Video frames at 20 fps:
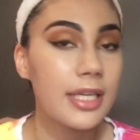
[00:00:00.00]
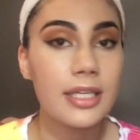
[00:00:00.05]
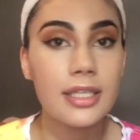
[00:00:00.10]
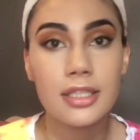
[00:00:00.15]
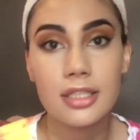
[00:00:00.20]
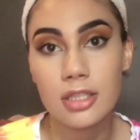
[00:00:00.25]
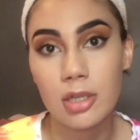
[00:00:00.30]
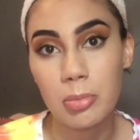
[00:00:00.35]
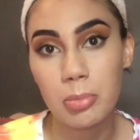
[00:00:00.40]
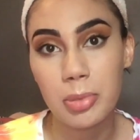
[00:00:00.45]

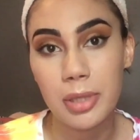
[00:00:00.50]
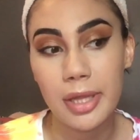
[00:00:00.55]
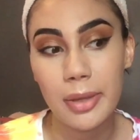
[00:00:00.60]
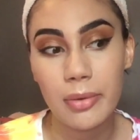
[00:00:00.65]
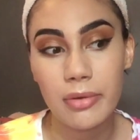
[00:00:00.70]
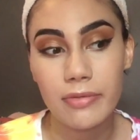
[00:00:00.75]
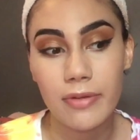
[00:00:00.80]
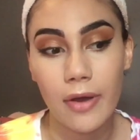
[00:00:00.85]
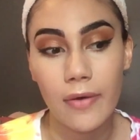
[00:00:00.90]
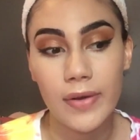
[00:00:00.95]
is complete
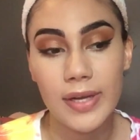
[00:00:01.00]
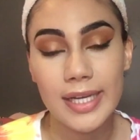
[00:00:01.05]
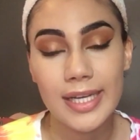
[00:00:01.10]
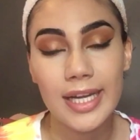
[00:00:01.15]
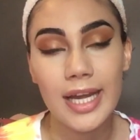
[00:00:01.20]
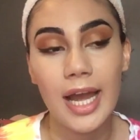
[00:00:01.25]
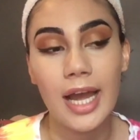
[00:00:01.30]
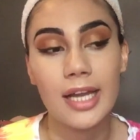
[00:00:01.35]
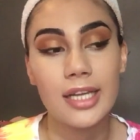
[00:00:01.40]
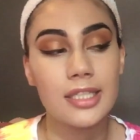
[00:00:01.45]
without it,
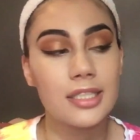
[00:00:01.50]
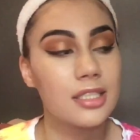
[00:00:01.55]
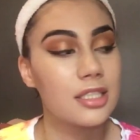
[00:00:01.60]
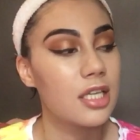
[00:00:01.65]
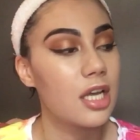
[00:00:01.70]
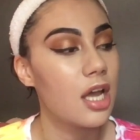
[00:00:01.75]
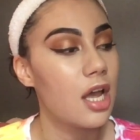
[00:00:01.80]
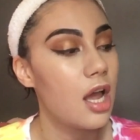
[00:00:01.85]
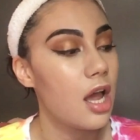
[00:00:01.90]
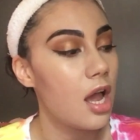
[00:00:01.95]
and
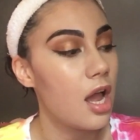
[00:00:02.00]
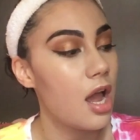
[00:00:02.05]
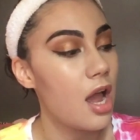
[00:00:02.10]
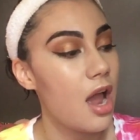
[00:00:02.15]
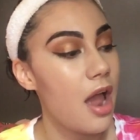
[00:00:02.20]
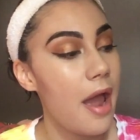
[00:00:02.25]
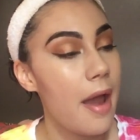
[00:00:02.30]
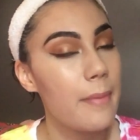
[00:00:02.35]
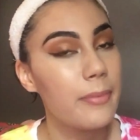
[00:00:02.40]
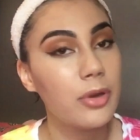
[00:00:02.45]

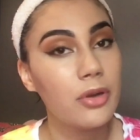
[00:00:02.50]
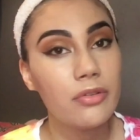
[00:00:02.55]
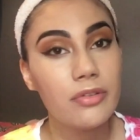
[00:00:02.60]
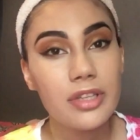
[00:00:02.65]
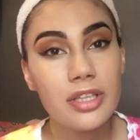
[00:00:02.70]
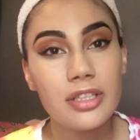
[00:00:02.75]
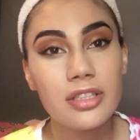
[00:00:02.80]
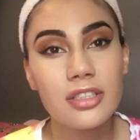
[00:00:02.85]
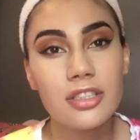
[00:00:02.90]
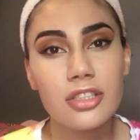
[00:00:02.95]
I'm not
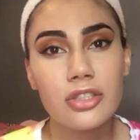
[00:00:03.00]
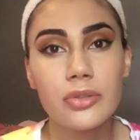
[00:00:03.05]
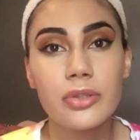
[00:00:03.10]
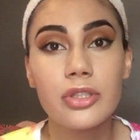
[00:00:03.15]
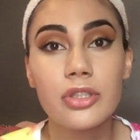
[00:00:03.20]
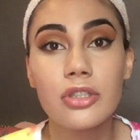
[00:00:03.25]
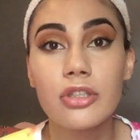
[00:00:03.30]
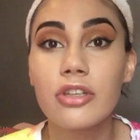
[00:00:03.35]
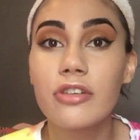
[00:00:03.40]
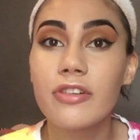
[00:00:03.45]
really good at doing
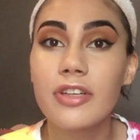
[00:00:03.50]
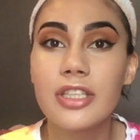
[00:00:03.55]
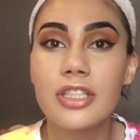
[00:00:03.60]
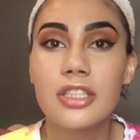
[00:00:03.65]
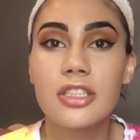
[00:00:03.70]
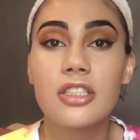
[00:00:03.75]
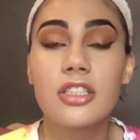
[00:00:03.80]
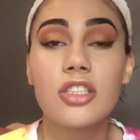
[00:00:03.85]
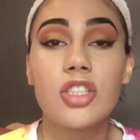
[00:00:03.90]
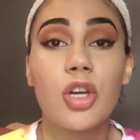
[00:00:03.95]
cut
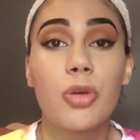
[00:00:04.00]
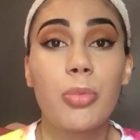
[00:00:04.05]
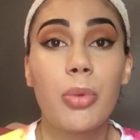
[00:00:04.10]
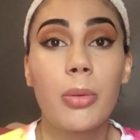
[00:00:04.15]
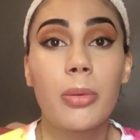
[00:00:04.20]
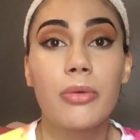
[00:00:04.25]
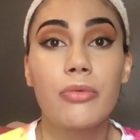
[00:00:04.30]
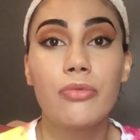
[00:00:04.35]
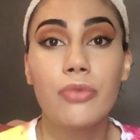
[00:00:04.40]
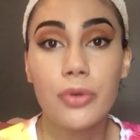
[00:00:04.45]
creases, so I'd
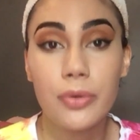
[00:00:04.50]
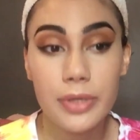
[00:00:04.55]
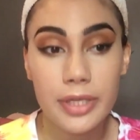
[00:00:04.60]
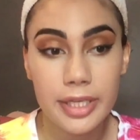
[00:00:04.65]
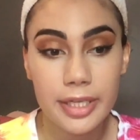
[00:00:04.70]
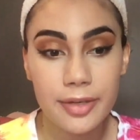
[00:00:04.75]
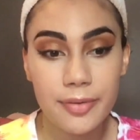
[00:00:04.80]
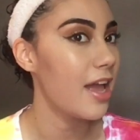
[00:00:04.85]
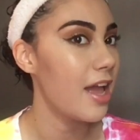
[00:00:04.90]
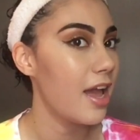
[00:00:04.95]
probably ruin
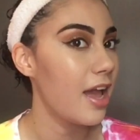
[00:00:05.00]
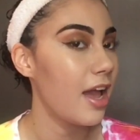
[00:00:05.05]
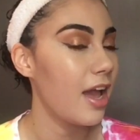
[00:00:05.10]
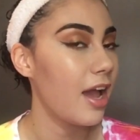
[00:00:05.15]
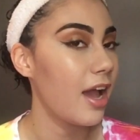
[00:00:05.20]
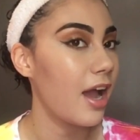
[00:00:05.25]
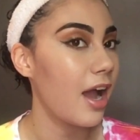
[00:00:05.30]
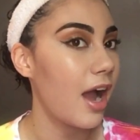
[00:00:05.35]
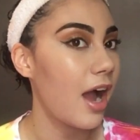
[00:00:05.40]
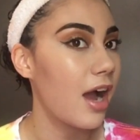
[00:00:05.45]
it.
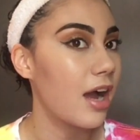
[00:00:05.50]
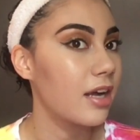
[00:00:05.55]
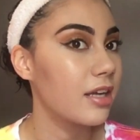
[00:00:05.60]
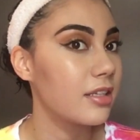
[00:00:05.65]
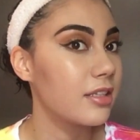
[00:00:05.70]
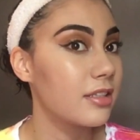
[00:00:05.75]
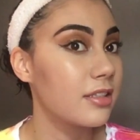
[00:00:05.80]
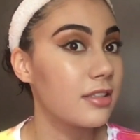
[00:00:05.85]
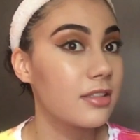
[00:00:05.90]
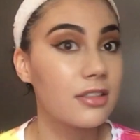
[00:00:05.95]

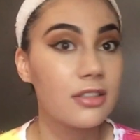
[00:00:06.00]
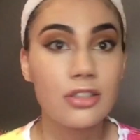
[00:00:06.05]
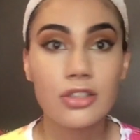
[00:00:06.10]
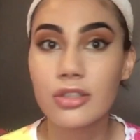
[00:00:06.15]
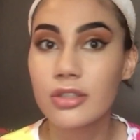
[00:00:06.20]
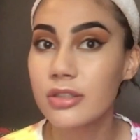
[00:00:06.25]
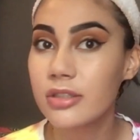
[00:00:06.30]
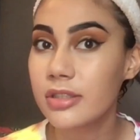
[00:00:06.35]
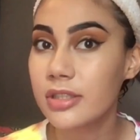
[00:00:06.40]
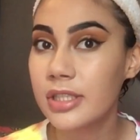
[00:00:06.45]
And
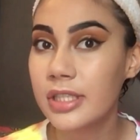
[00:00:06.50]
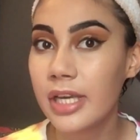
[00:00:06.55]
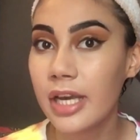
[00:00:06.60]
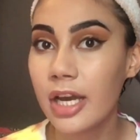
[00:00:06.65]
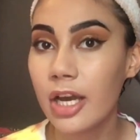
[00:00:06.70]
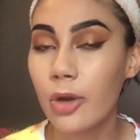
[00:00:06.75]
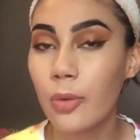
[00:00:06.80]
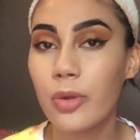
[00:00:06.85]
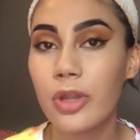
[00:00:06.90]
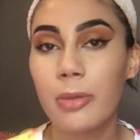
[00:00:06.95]

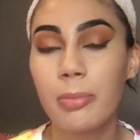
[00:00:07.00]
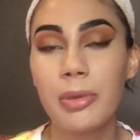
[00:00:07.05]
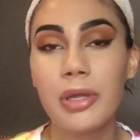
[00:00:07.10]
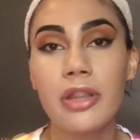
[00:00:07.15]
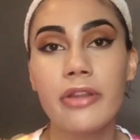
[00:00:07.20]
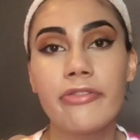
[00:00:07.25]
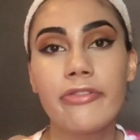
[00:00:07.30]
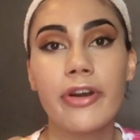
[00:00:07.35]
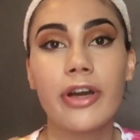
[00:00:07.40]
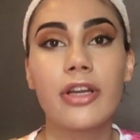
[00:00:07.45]
yeah, with it being
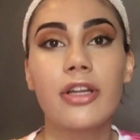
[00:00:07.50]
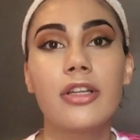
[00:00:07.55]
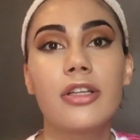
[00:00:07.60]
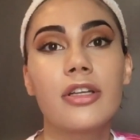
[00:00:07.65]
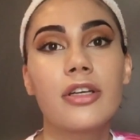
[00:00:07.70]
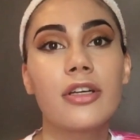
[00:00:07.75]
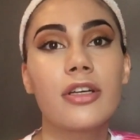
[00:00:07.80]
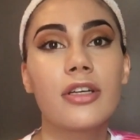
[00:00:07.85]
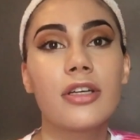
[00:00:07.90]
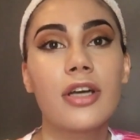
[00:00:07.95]
the final
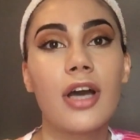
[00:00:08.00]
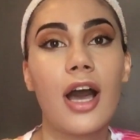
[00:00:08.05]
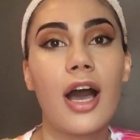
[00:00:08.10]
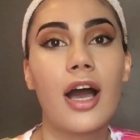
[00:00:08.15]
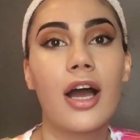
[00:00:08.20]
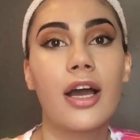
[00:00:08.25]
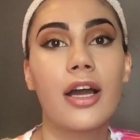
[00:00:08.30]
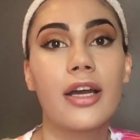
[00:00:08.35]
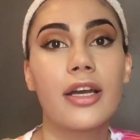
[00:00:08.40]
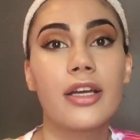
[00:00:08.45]
look,
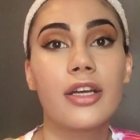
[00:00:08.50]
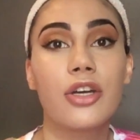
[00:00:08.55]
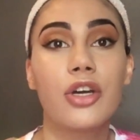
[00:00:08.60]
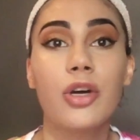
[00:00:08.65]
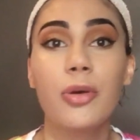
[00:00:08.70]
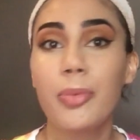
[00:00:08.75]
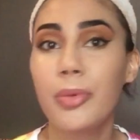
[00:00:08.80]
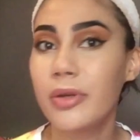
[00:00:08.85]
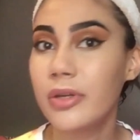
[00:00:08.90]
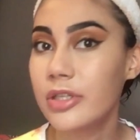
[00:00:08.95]
I
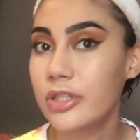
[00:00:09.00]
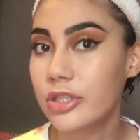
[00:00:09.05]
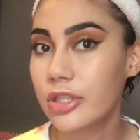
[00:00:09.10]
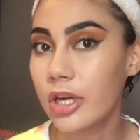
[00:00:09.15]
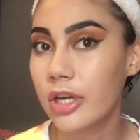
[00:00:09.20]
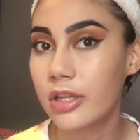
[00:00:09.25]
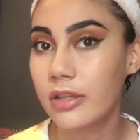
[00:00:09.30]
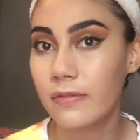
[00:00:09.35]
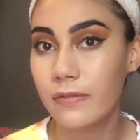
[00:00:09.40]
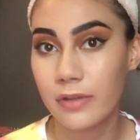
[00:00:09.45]
hope you
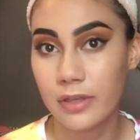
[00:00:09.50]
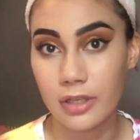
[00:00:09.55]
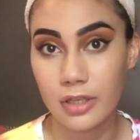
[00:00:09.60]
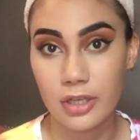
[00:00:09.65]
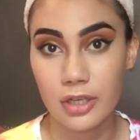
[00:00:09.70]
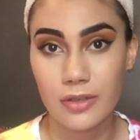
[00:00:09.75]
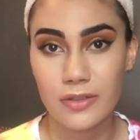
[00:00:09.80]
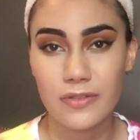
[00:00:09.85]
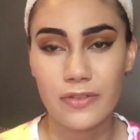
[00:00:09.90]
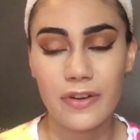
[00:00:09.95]
enjoyed the video.
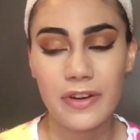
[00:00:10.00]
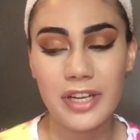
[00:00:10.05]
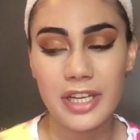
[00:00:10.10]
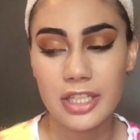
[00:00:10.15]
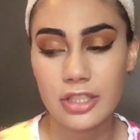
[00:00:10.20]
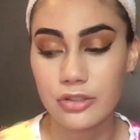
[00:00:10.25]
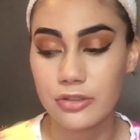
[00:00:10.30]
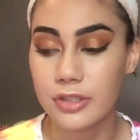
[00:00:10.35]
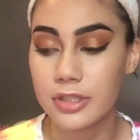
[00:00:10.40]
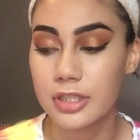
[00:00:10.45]
It was very
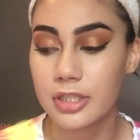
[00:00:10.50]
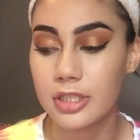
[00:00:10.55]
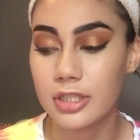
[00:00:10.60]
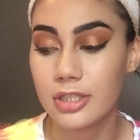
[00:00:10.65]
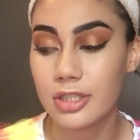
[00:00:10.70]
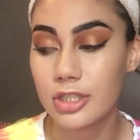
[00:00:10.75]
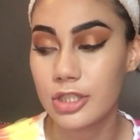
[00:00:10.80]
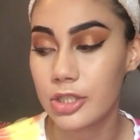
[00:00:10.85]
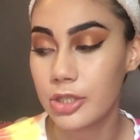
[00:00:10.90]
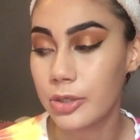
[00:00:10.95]

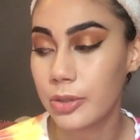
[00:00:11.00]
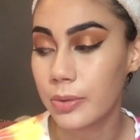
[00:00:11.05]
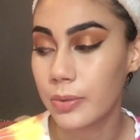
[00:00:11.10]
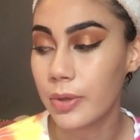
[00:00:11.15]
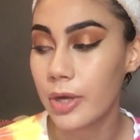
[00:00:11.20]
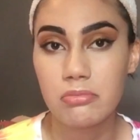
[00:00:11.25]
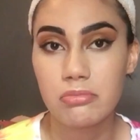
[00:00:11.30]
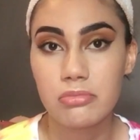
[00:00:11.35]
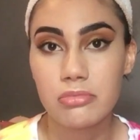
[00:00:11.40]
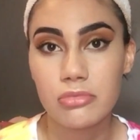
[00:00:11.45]
interesting to
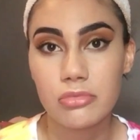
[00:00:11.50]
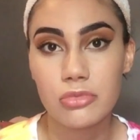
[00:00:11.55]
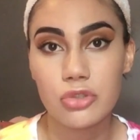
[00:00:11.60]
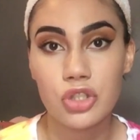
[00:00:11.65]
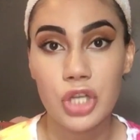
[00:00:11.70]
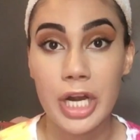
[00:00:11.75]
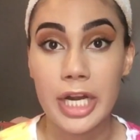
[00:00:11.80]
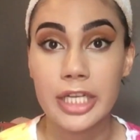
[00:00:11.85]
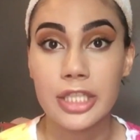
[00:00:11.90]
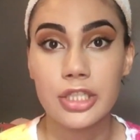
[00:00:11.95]

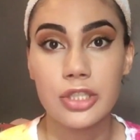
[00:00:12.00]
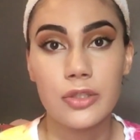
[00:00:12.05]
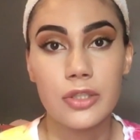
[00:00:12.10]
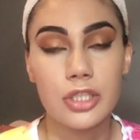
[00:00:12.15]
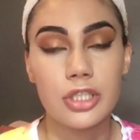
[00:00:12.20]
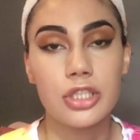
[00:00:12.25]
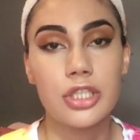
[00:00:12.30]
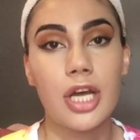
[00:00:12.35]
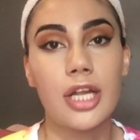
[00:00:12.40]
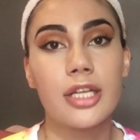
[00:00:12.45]
try and do
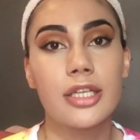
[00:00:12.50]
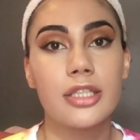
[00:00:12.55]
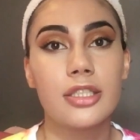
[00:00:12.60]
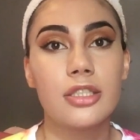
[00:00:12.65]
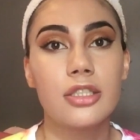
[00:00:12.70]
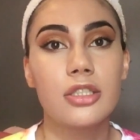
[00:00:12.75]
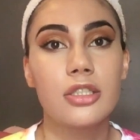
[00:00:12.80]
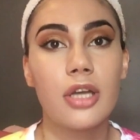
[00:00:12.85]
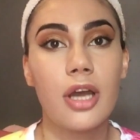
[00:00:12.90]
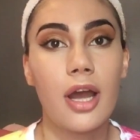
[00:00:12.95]
this
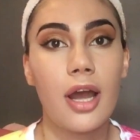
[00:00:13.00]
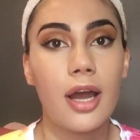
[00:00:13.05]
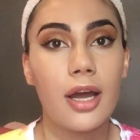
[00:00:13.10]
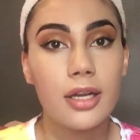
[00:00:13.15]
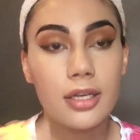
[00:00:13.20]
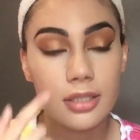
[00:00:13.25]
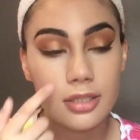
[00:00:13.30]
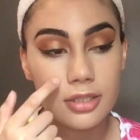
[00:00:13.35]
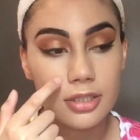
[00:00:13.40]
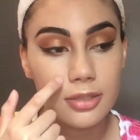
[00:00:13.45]
challenge,
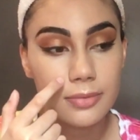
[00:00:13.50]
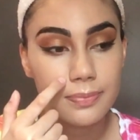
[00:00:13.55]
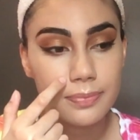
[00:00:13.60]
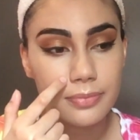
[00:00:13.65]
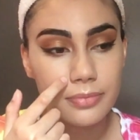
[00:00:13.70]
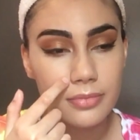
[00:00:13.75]
and